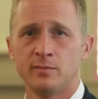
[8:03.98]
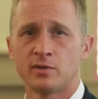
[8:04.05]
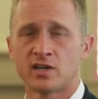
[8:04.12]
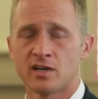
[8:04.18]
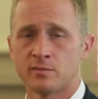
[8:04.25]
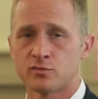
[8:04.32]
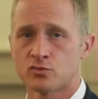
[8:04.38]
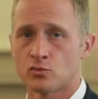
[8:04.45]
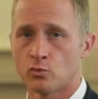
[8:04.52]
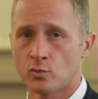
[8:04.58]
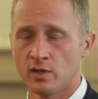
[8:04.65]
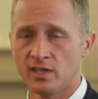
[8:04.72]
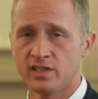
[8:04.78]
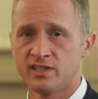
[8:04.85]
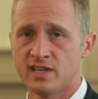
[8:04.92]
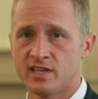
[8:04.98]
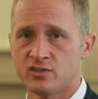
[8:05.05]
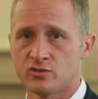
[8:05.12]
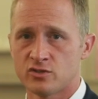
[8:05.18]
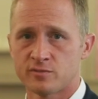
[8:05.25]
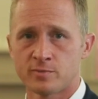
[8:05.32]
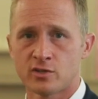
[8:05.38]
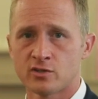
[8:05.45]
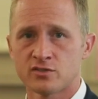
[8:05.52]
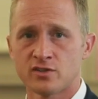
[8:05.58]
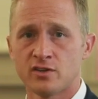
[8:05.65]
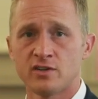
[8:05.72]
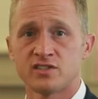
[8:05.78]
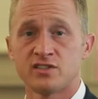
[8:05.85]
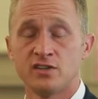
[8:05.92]
he becomes really dangerous because
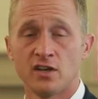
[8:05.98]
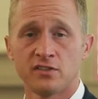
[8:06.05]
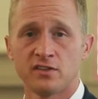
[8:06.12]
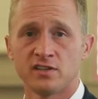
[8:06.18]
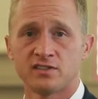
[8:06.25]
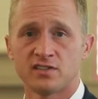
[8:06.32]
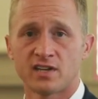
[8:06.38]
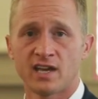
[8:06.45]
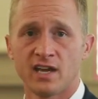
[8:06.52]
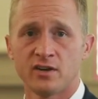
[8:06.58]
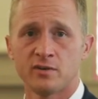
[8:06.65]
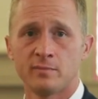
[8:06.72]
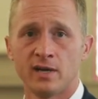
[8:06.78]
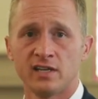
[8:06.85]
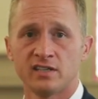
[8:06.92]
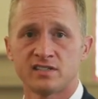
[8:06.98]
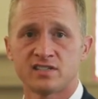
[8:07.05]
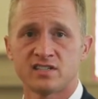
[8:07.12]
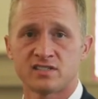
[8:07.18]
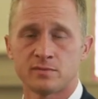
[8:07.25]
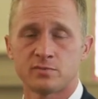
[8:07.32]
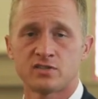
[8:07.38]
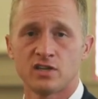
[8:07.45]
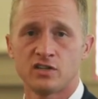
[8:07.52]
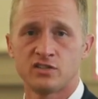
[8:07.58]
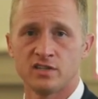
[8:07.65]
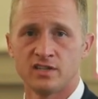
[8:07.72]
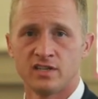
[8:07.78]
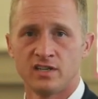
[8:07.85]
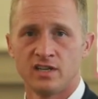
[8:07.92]
there is nothing to counterbalance his
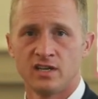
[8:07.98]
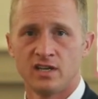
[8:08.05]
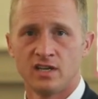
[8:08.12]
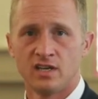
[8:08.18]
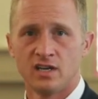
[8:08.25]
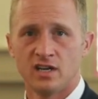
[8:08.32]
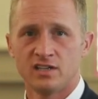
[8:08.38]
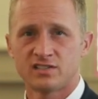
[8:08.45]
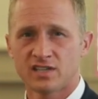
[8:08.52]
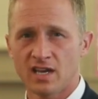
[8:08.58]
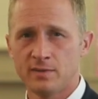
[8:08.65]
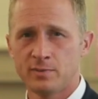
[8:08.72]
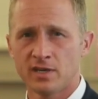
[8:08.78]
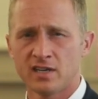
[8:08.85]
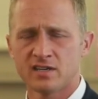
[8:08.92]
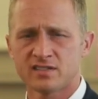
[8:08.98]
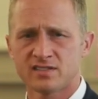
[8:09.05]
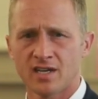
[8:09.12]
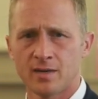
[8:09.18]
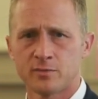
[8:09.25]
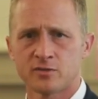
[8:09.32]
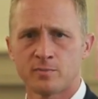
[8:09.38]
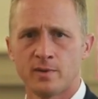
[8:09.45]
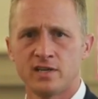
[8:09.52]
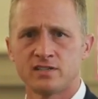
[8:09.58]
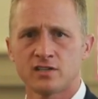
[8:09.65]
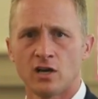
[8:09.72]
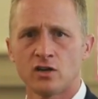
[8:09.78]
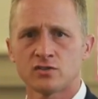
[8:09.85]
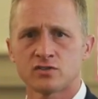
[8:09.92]
obsession. Escaping into
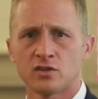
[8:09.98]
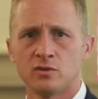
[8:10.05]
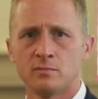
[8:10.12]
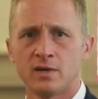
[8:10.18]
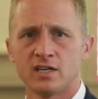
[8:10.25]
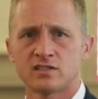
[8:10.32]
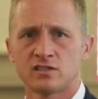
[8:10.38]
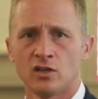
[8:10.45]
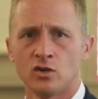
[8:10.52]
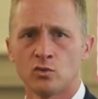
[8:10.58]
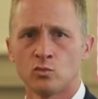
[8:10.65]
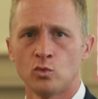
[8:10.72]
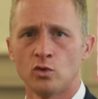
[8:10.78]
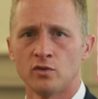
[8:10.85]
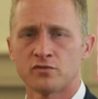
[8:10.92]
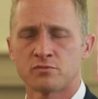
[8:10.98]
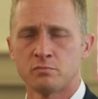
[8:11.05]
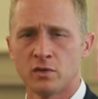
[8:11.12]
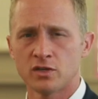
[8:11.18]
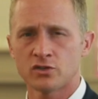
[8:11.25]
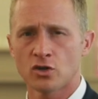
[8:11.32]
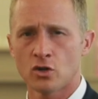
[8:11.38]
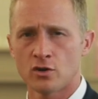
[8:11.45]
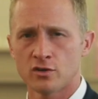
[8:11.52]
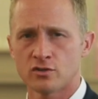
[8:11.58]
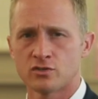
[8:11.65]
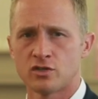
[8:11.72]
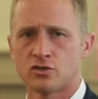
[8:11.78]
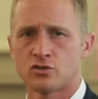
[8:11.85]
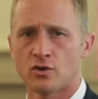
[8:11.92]
cyberspace also makes lone wolves much harder
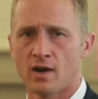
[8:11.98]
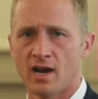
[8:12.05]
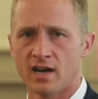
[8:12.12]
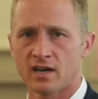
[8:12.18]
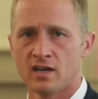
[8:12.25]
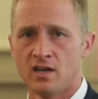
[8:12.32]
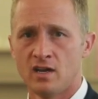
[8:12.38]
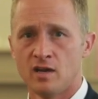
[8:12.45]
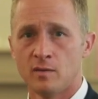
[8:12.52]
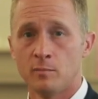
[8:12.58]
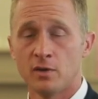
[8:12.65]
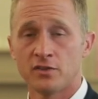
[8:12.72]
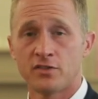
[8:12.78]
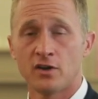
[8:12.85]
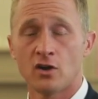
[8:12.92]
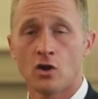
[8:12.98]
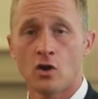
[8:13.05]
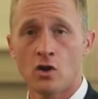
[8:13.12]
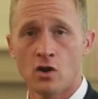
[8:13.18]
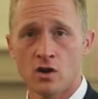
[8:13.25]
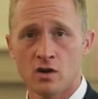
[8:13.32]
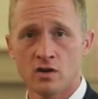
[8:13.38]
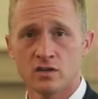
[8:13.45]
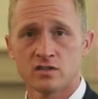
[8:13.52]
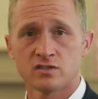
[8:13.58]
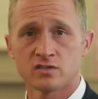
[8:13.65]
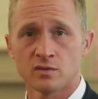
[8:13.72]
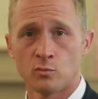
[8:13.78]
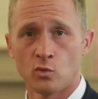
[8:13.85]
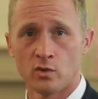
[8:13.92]
to track, but there are
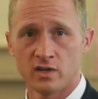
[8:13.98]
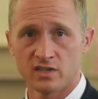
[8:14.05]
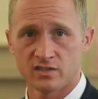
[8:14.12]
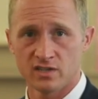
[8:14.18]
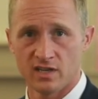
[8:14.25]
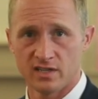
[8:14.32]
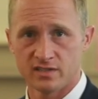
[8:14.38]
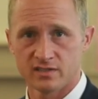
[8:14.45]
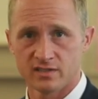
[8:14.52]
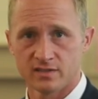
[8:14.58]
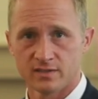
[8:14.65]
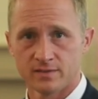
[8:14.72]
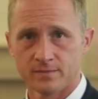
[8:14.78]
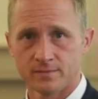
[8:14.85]
some warning signs.